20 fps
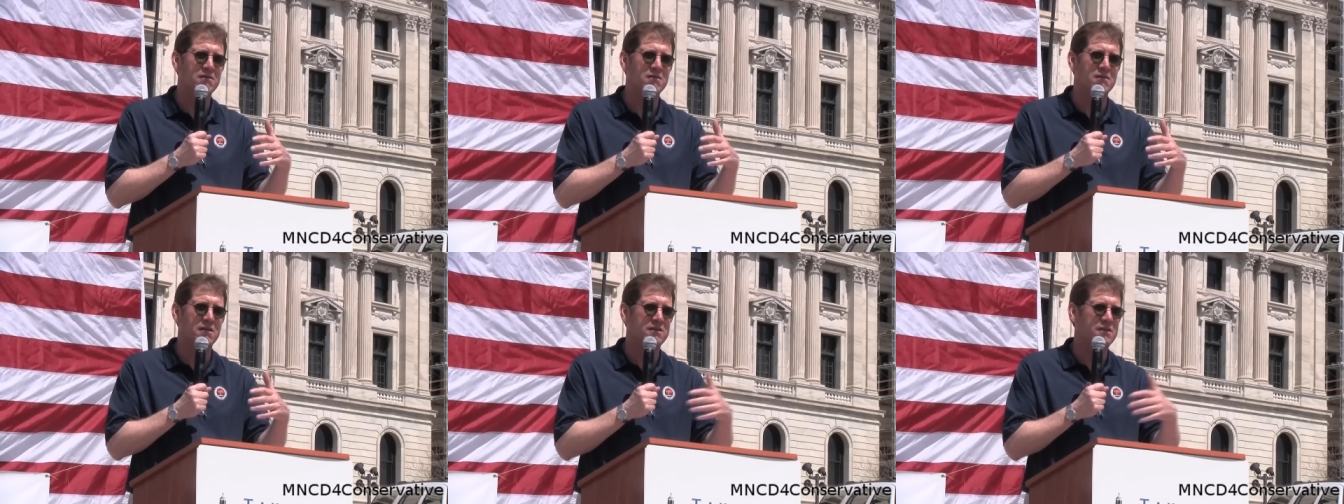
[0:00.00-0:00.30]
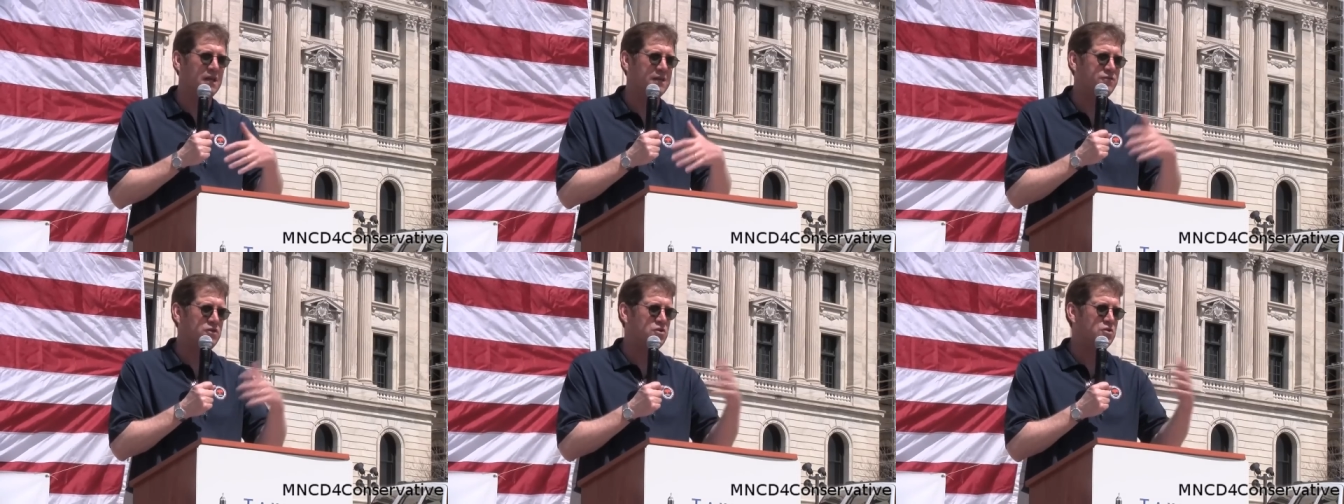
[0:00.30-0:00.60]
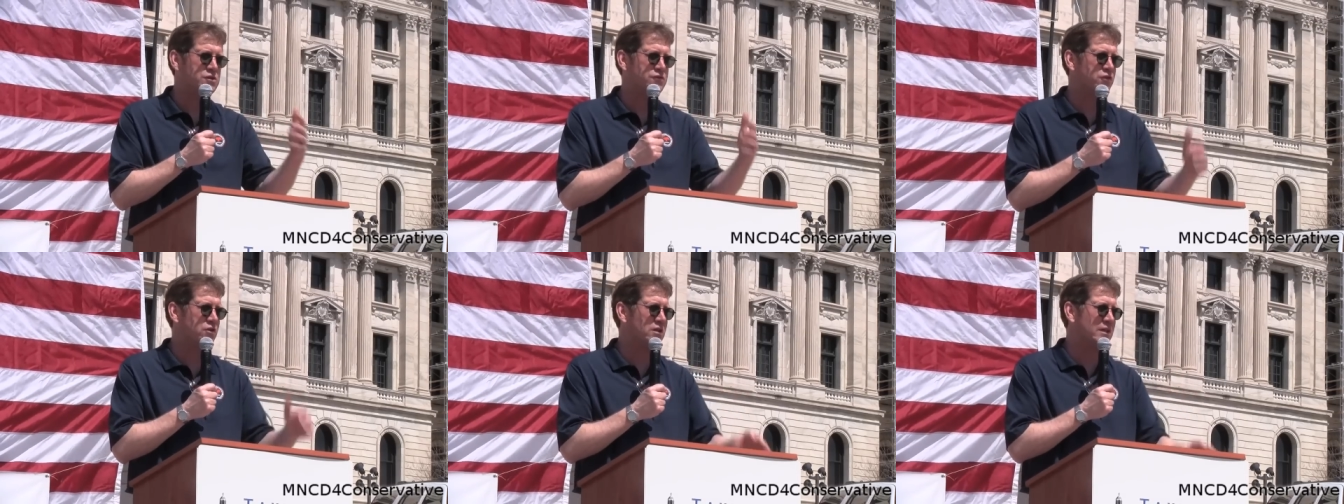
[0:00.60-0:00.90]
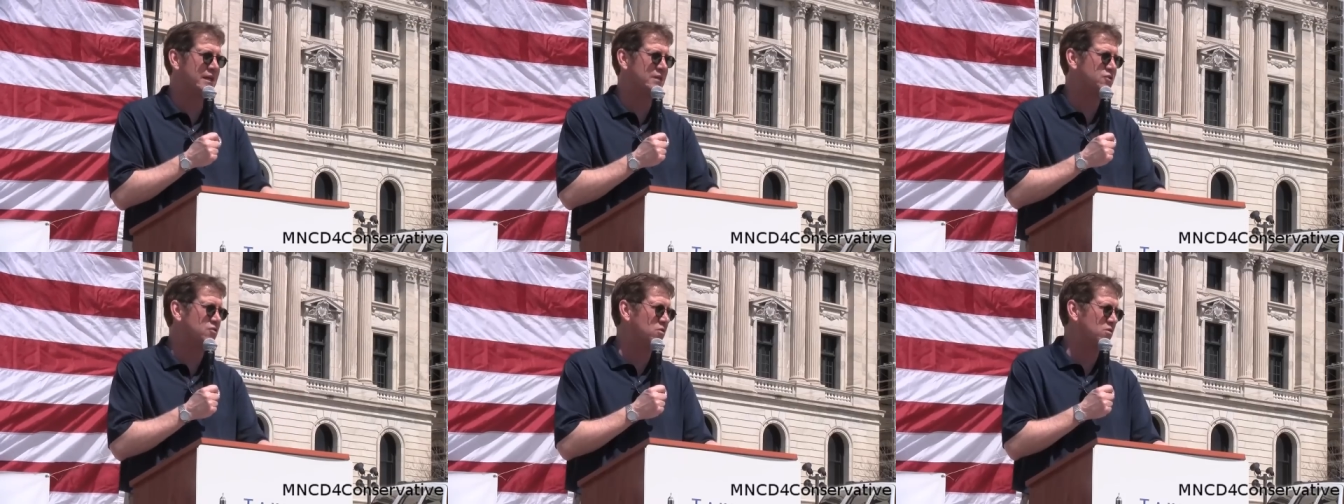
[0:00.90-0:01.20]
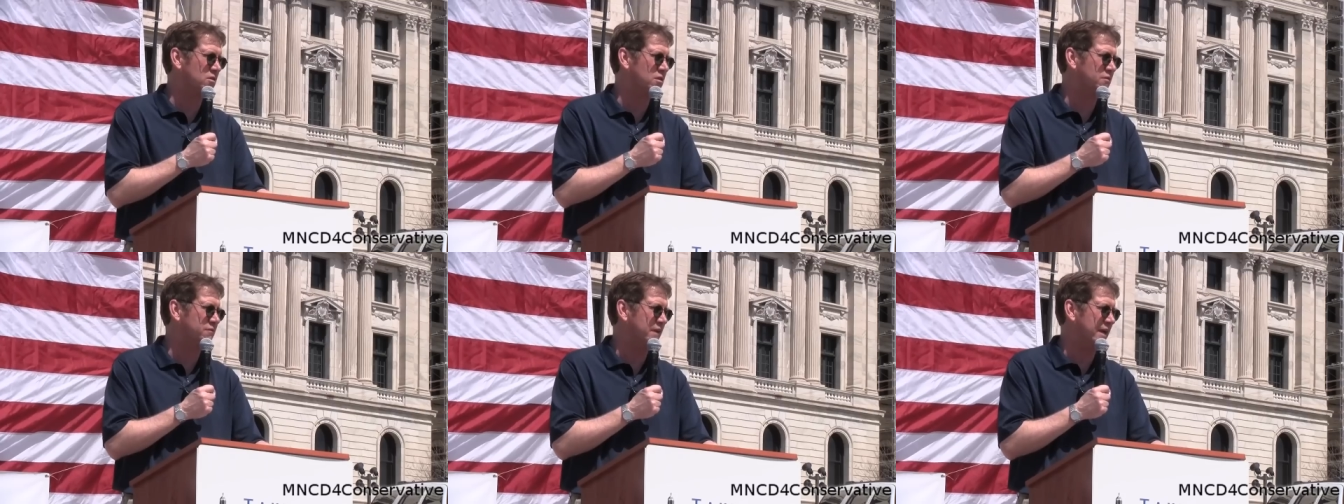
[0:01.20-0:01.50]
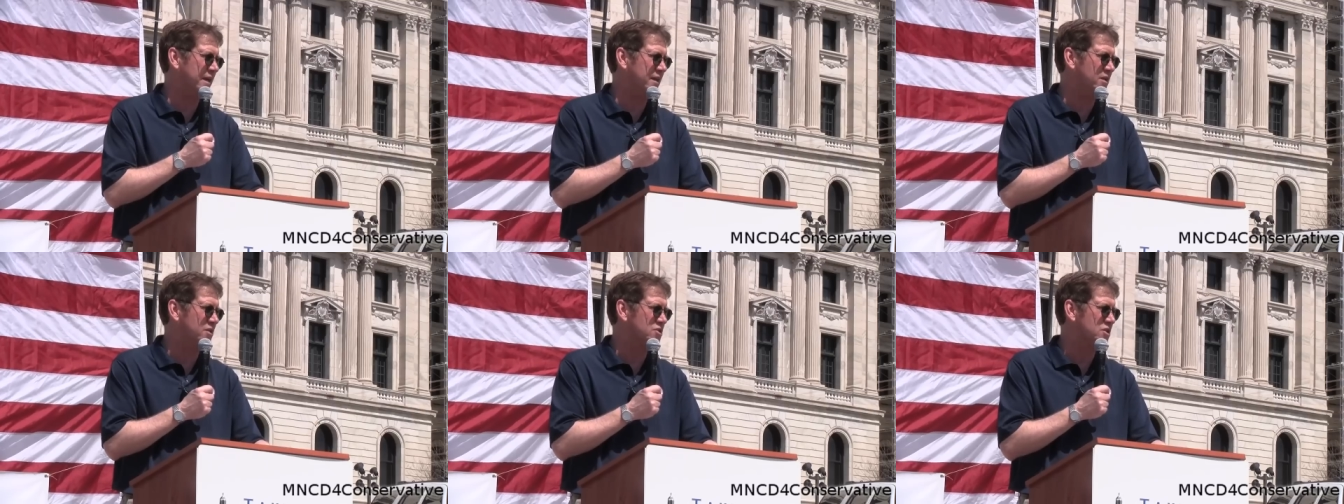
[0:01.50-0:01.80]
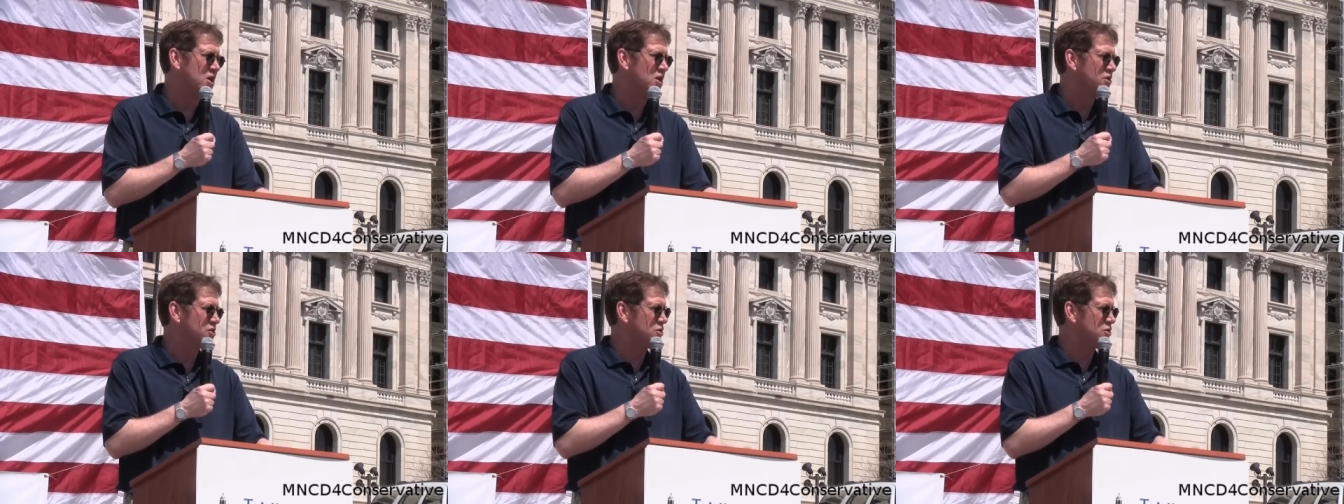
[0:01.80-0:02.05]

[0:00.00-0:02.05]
that they use for electoral advantage.